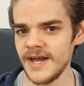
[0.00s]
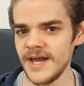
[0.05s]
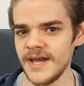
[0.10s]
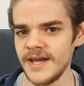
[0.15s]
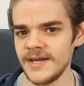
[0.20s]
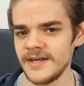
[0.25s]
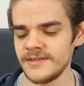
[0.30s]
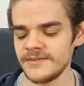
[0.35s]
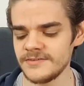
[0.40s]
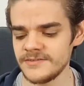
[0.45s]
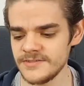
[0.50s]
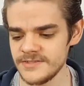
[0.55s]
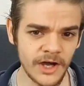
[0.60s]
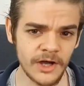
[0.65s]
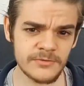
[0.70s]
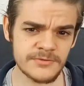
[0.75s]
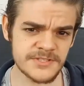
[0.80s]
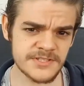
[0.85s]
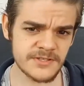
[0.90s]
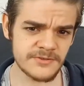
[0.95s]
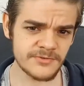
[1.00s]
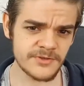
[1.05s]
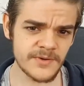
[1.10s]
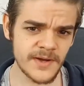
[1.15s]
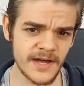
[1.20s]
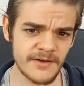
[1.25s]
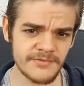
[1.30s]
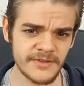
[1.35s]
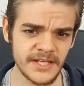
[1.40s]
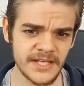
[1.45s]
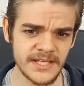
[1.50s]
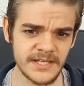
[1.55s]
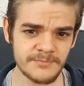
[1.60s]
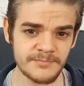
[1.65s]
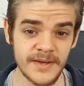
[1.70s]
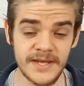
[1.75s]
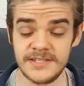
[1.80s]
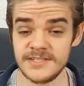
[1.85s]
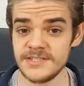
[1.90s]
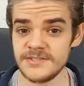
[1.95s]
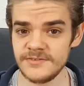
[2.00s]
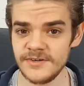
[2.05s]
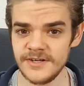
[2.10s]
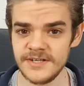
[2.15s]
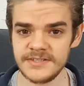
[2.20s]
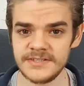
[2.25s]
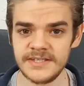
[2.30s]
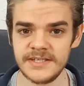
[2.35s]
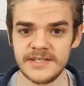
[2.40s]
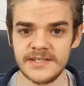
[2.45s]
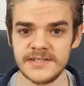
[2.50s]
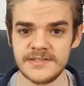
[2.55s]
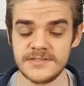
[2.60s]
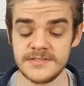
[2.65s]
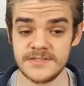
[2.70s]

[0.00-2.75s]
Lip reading: And also, if you have any better ideas,